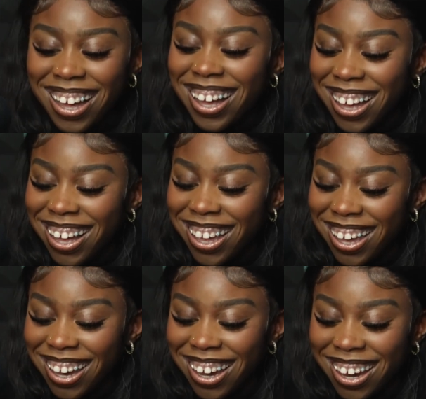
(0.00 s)
uh huh.
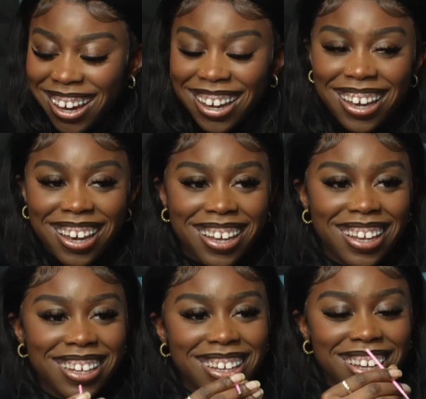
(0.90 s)
Okay,
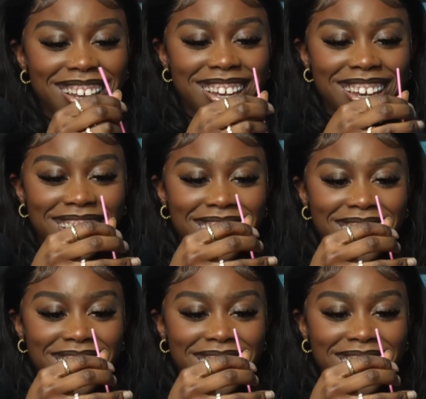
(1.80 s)
just like that.